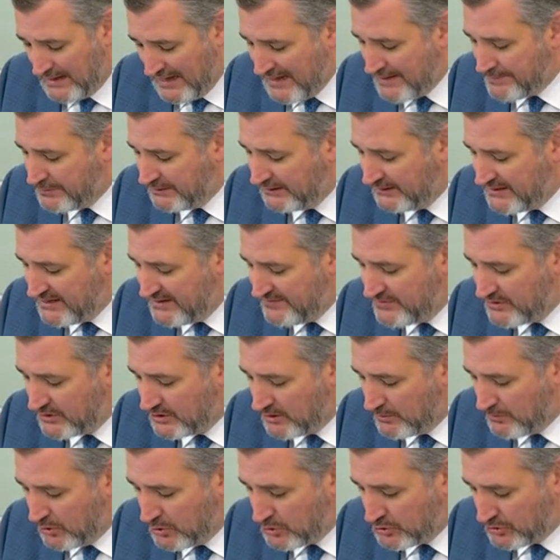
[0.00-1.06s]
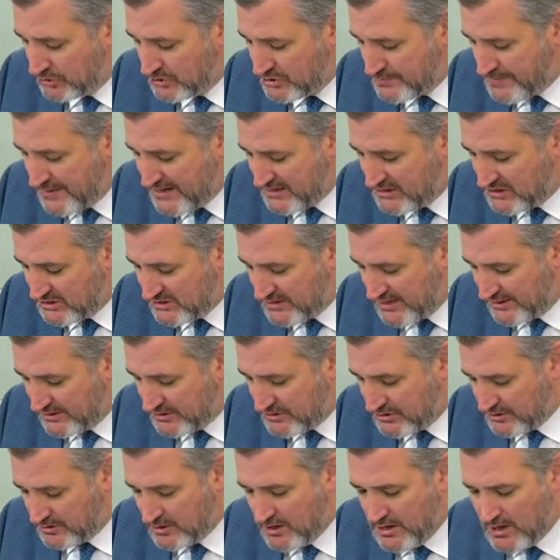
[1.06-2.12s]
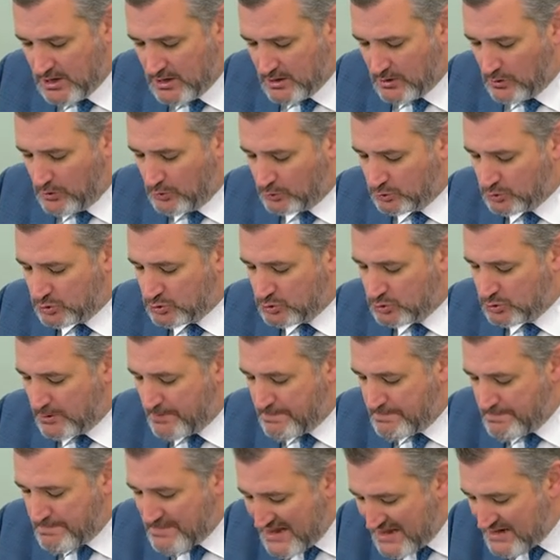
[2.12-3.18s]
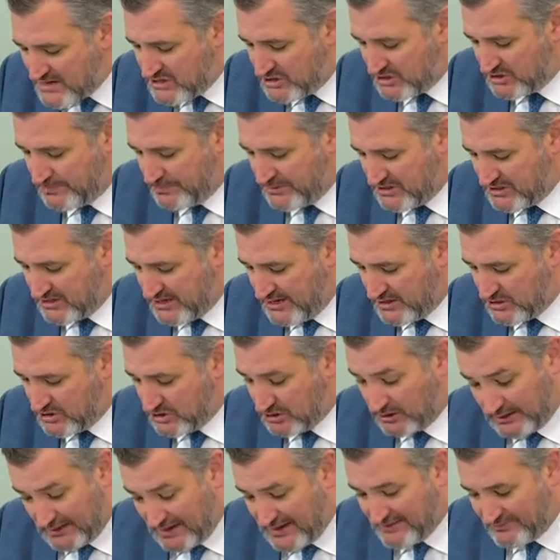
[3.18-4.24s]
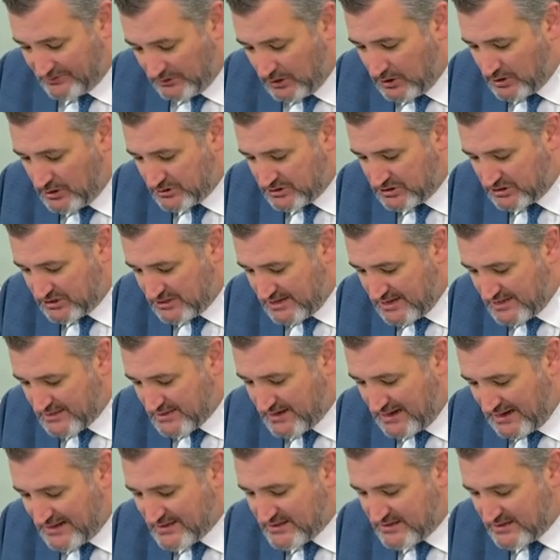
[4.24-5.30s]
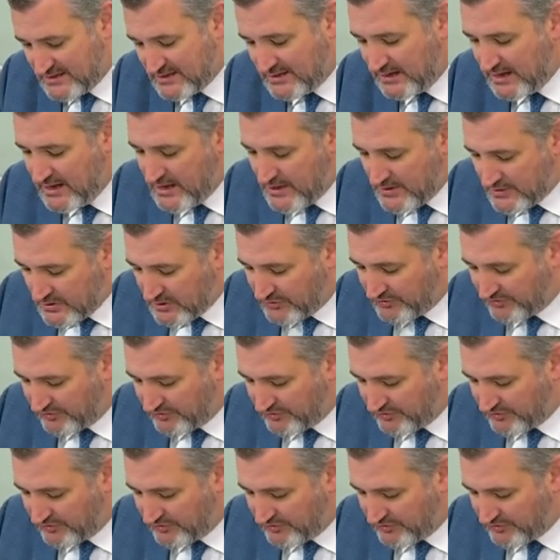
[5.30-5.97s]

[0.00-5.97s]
I believe the commercial space sector holds tremendous potential, and I've long said that I think the